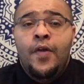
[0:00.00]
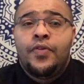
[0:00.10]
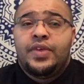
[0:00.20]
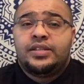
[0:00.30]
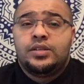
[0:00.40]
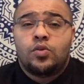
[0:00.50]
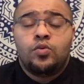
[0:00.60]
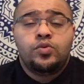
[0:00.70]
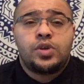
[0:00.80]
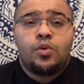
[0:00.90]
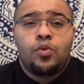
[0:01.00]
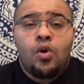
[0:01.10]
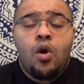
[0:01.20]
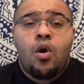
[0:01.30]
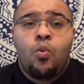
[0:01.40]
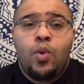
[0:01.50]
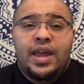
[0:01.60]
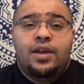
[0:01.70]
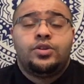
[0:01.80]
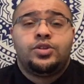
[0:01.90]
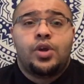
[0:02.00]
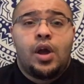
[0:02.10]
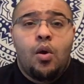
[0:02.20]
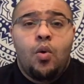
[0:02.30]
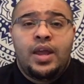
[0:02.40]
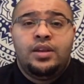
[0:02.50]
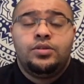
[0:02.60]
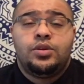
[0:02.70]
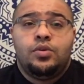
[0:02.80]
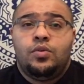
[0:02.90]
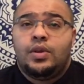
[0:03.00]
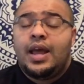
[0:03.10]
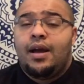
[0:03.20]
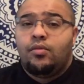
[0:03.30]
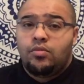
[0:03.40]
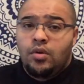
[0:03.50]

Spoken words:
This is also not a week to go into now.